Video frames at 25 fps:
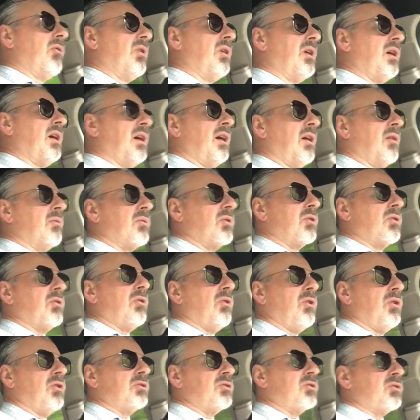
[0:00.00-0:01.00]
I
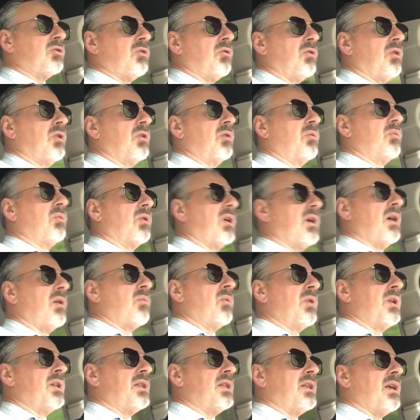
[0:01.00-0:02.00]
recall a story where I
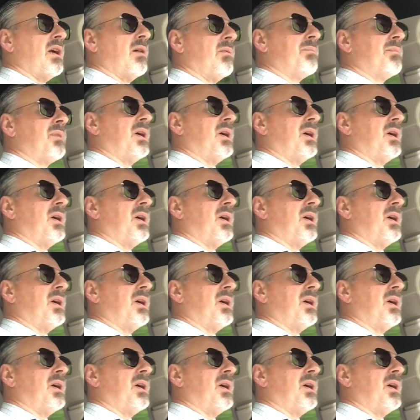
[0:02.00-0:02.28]
went down